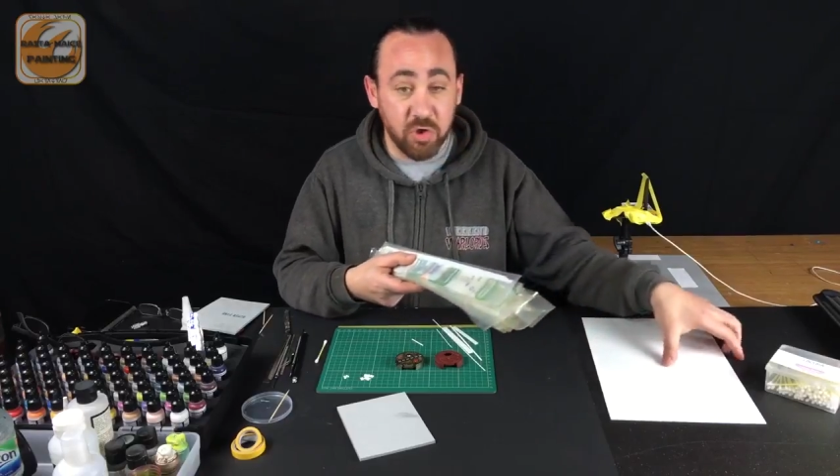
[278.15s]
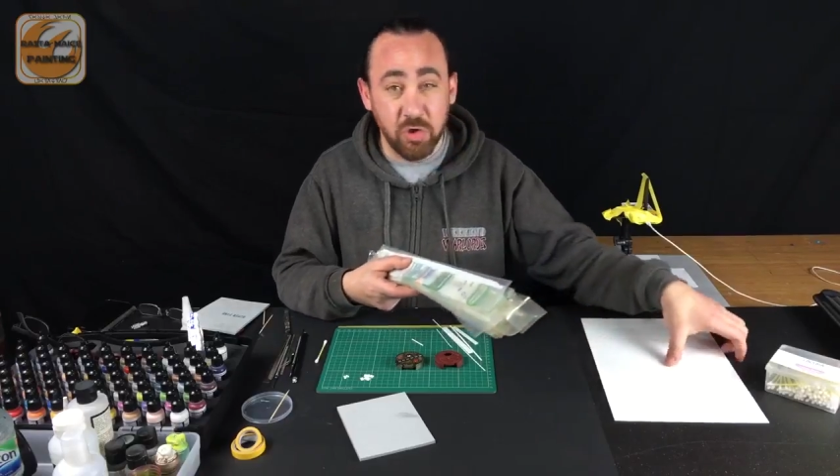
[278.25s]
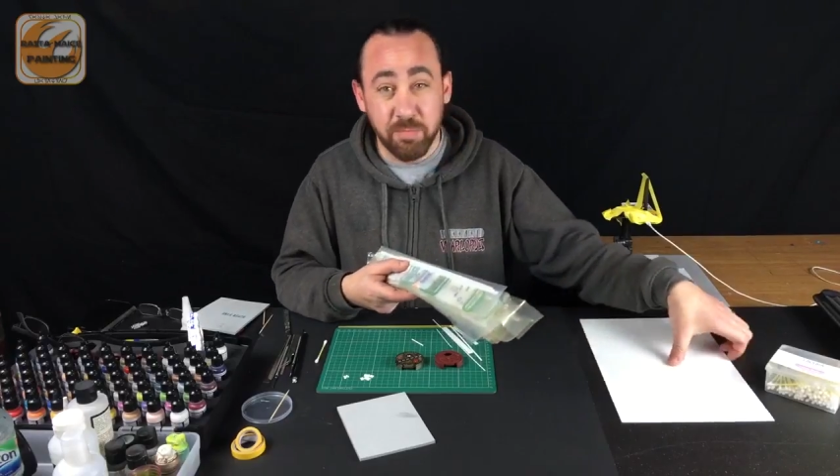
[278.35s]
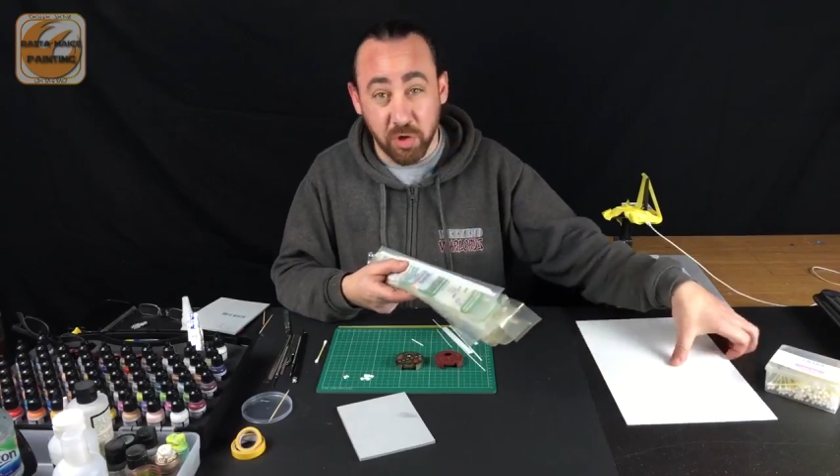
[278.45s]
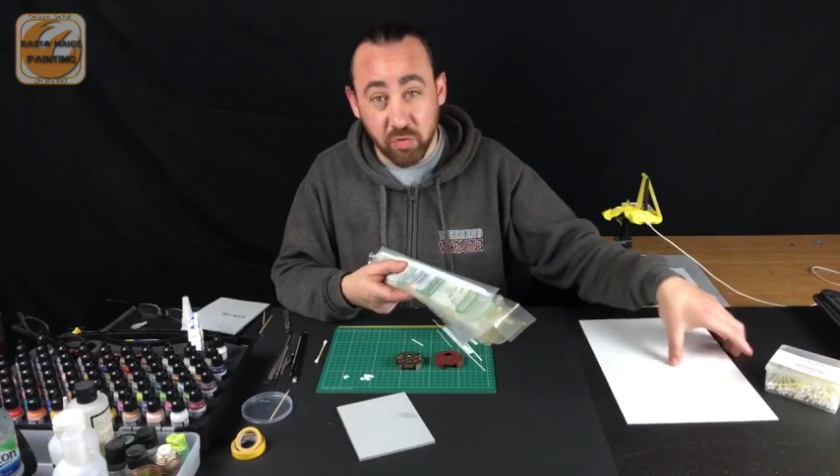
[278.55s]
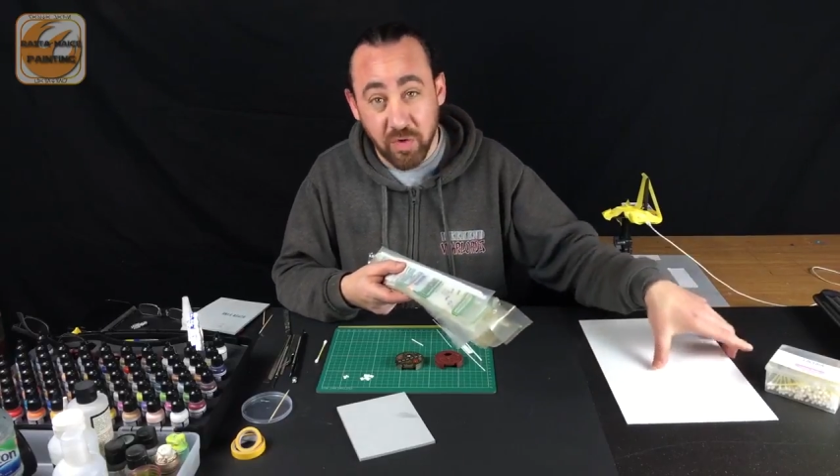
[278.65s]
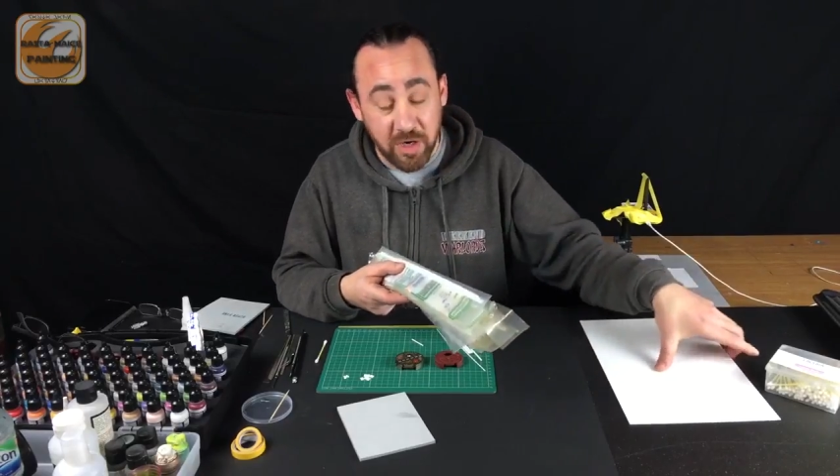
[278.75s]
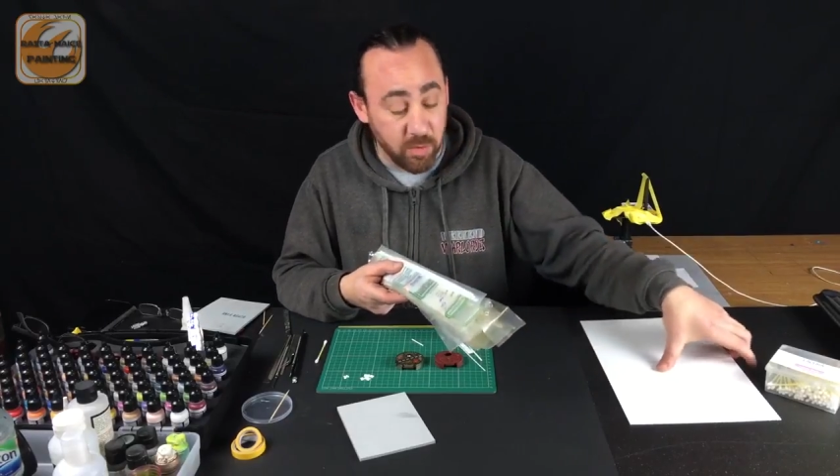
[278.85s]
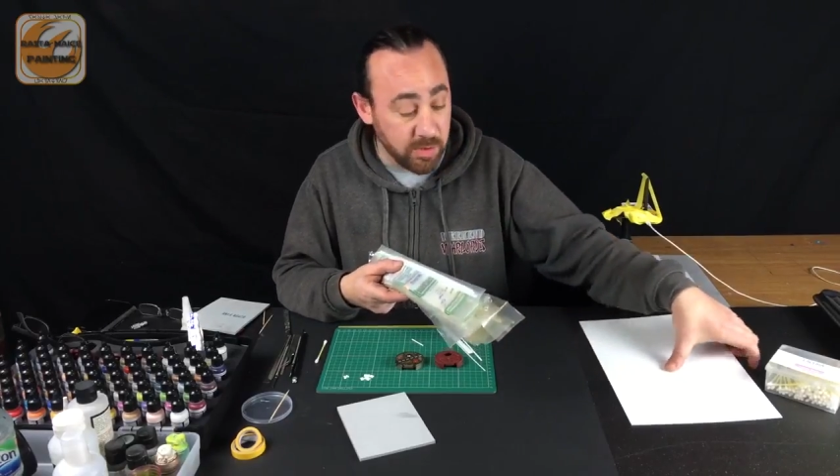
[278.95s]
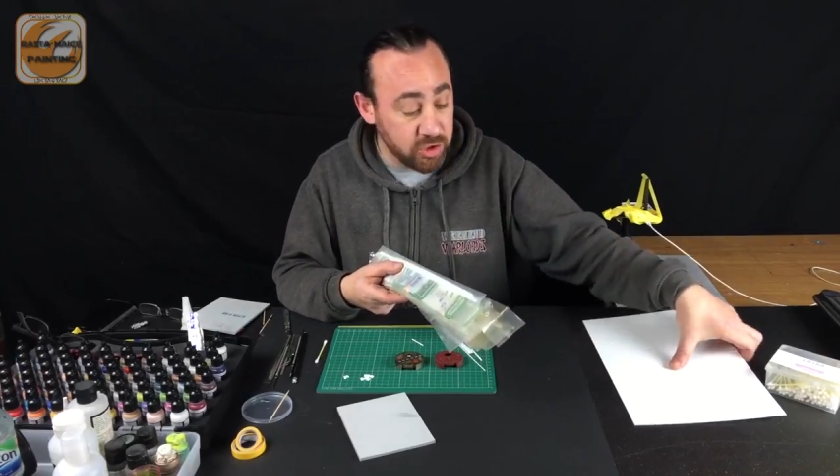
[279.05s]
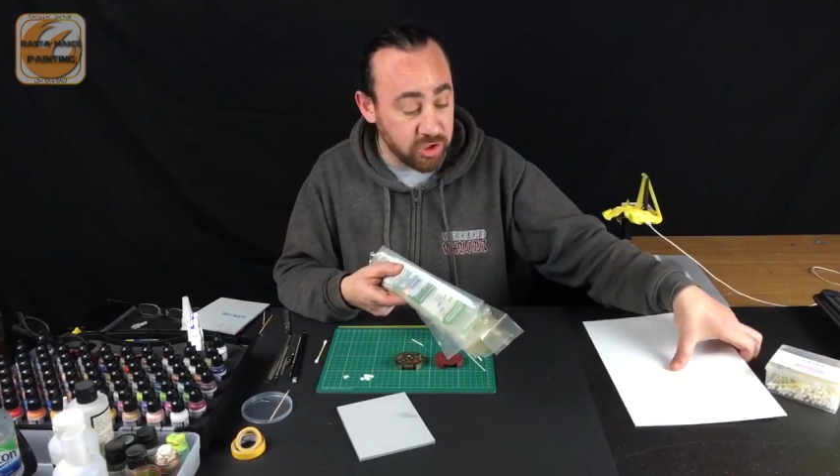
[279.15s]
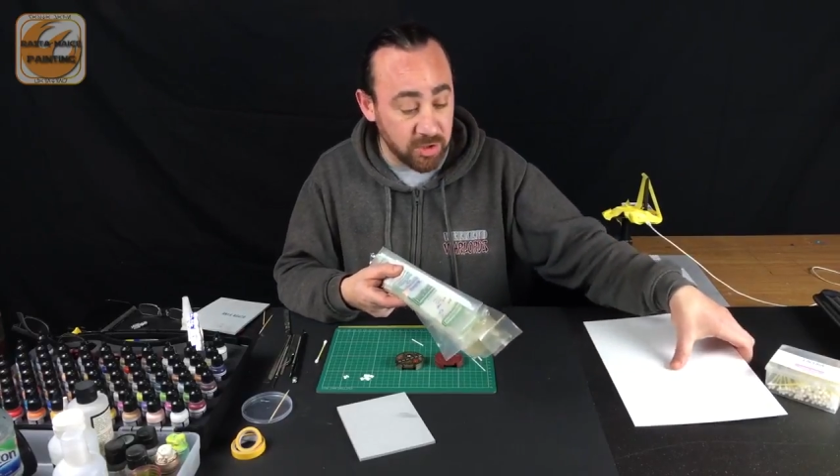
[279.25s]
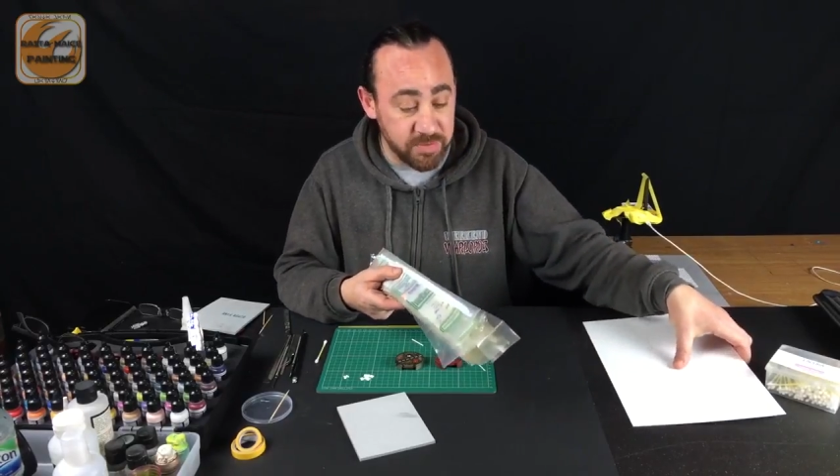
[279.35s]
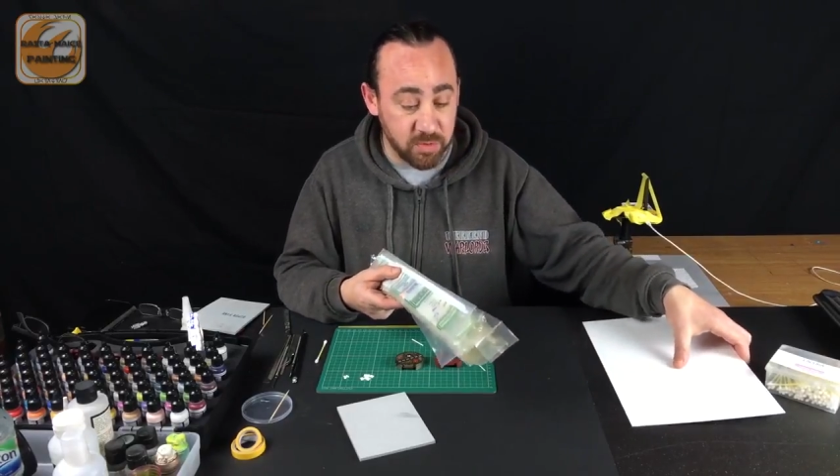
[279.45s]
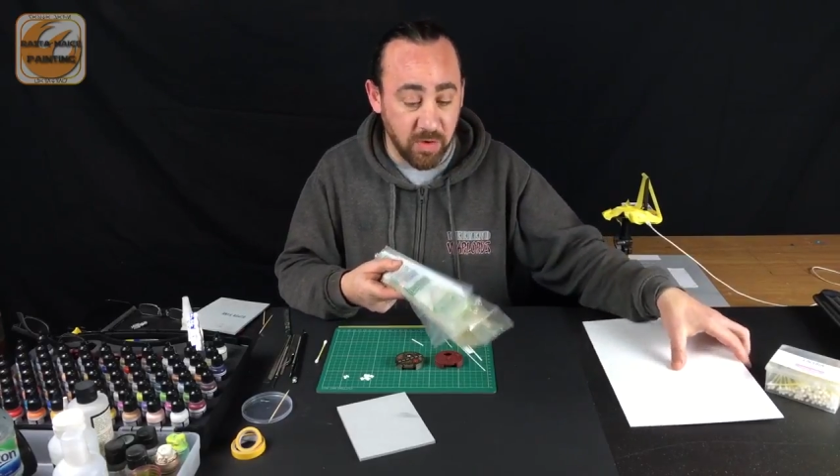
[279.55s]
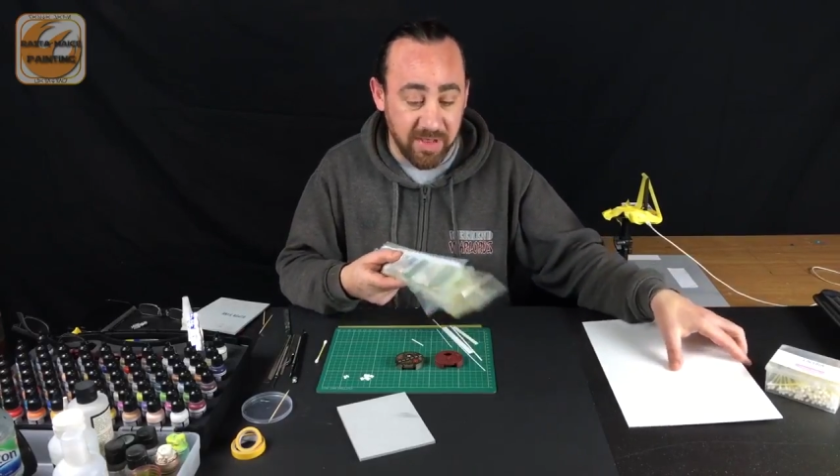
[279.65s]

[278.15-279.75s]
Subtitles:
Good model railway shops will